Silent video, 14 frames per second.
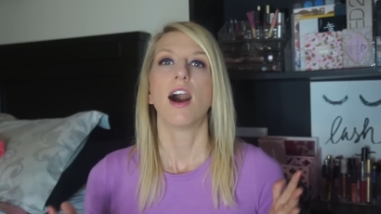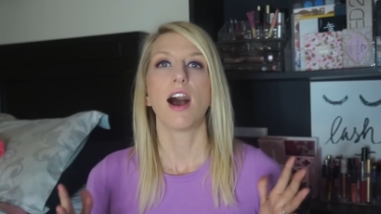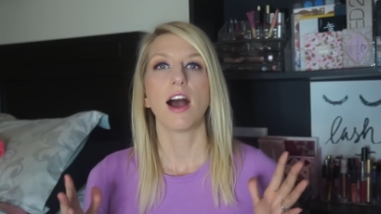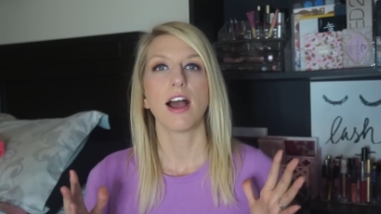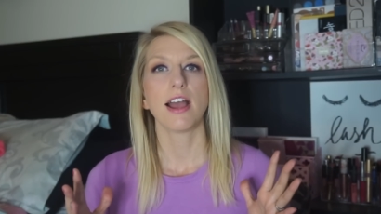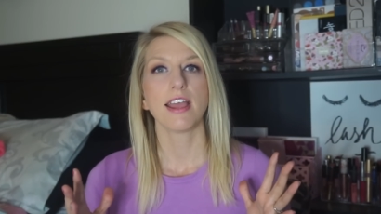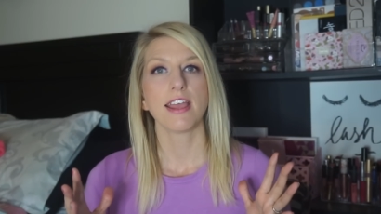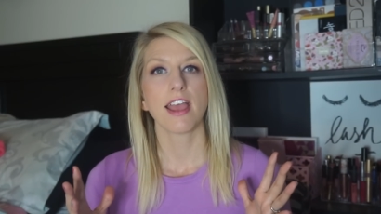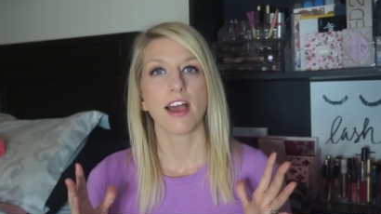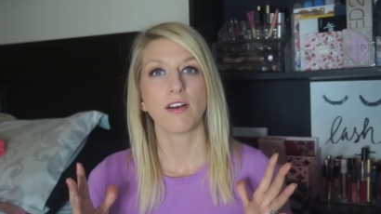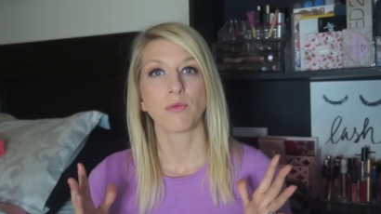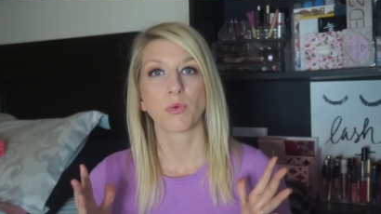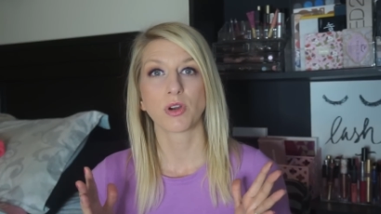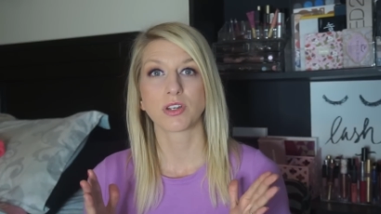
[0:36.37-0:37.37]
I
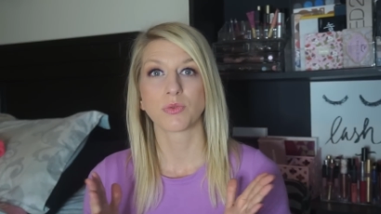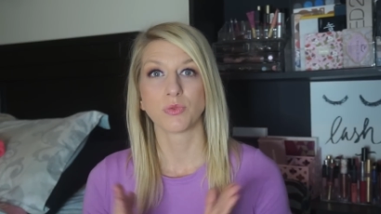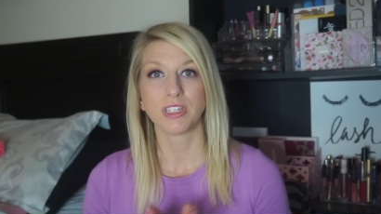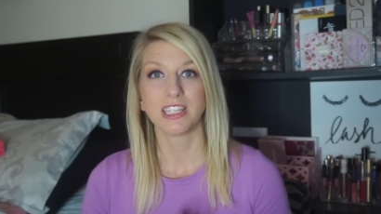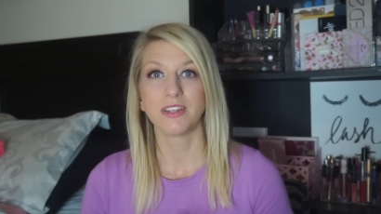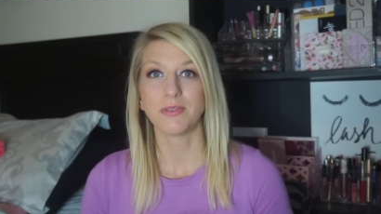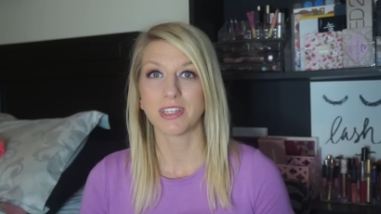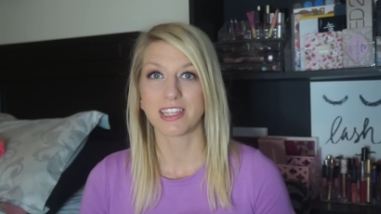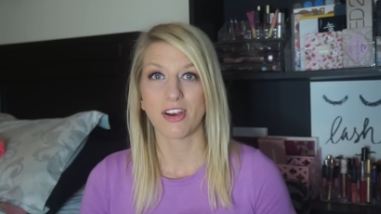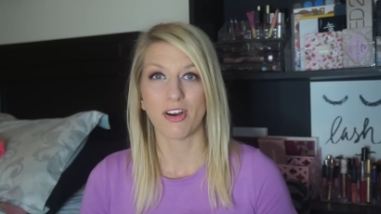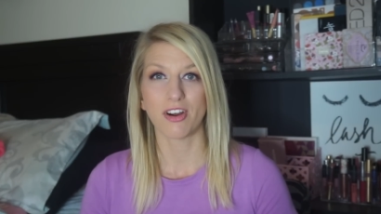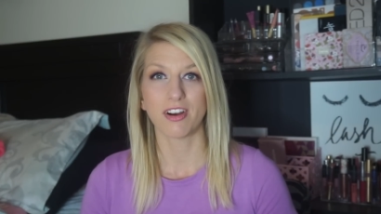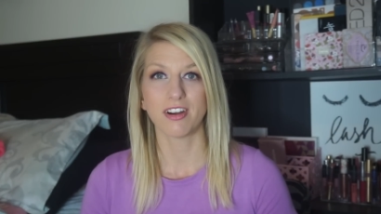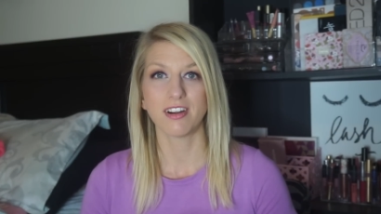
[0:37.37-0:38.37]
have worked really, really
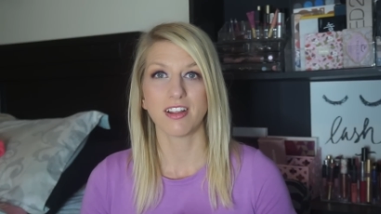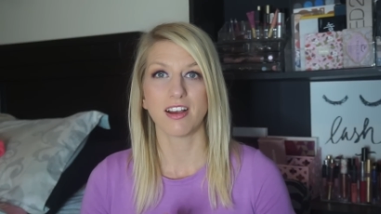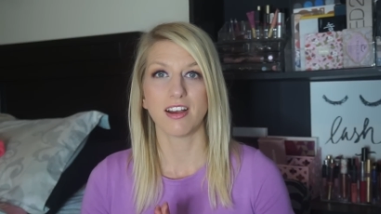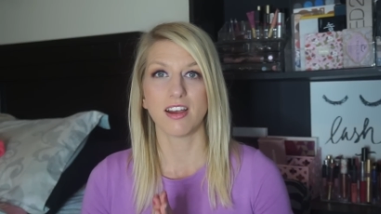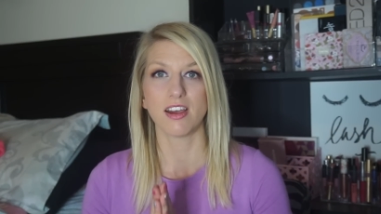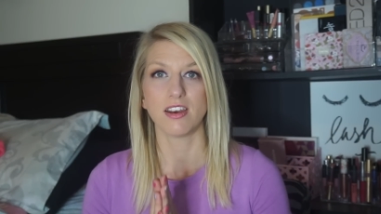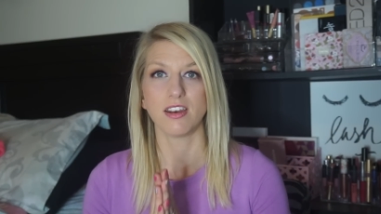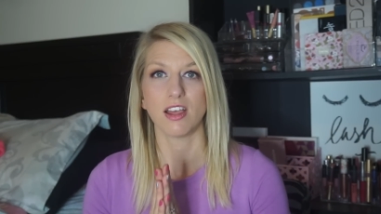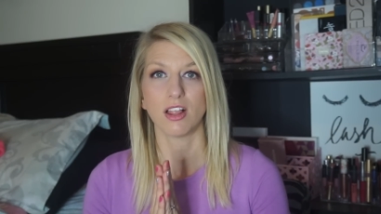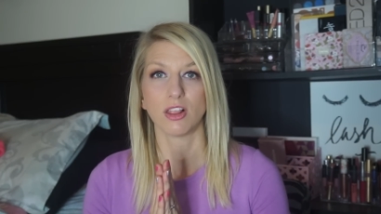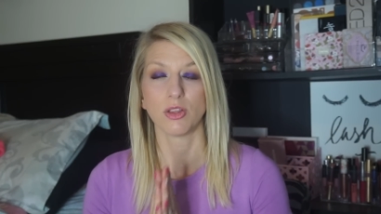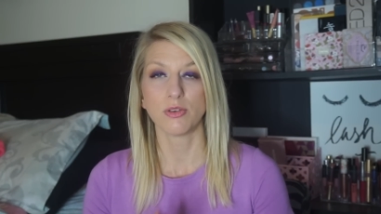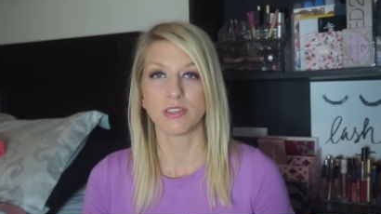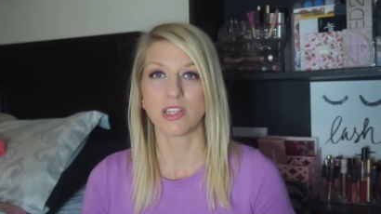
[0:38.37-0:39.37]
hard on
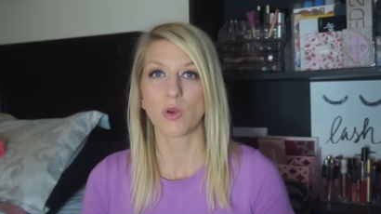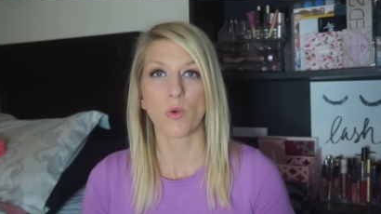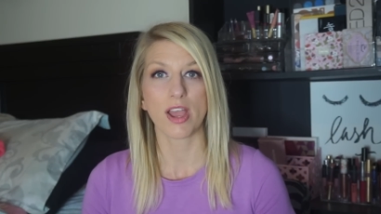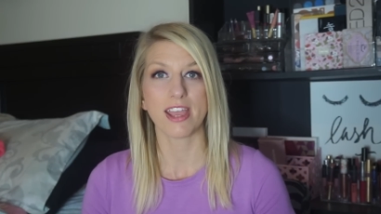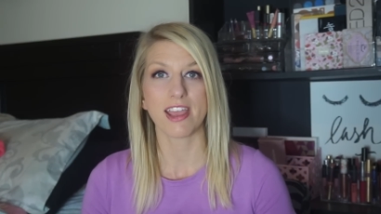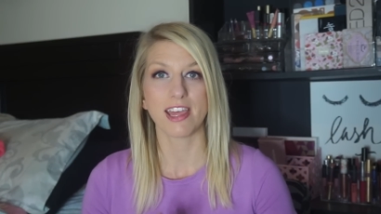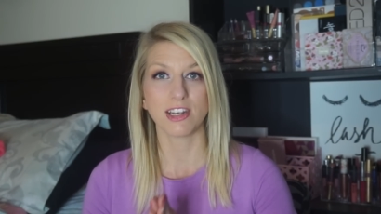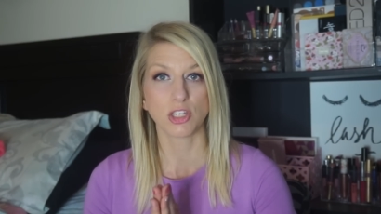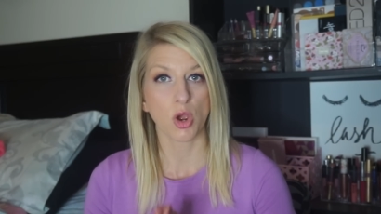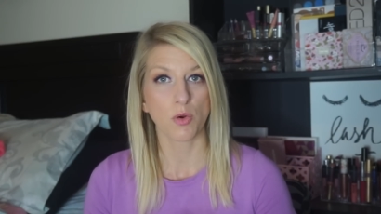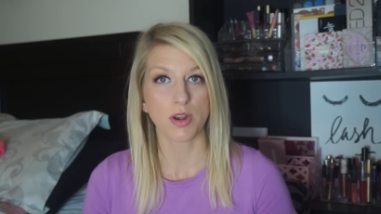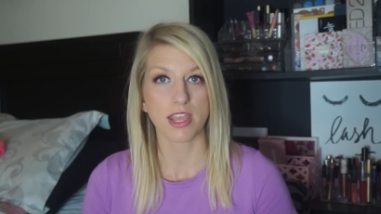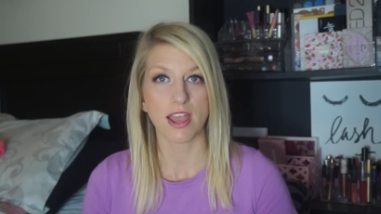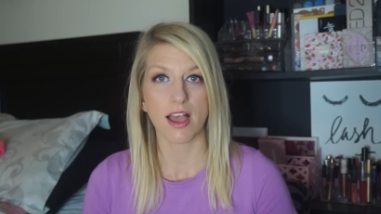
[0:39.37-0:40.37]
losing weight and
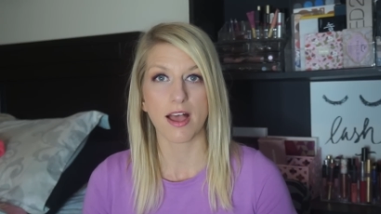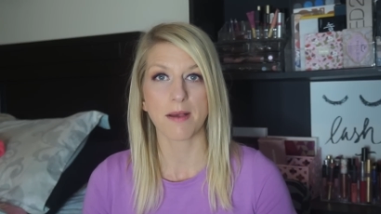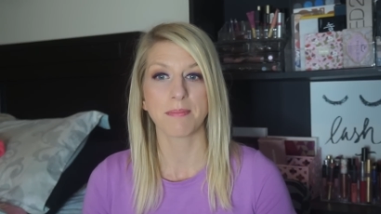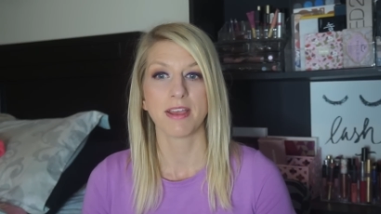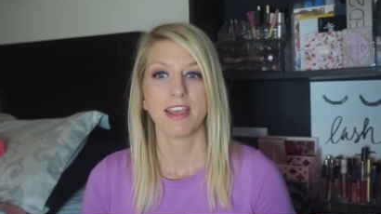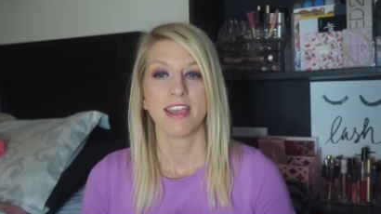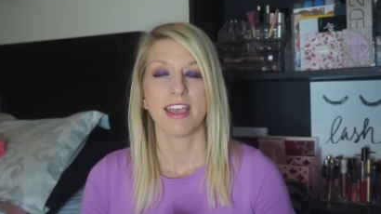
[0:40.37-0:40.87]
toning up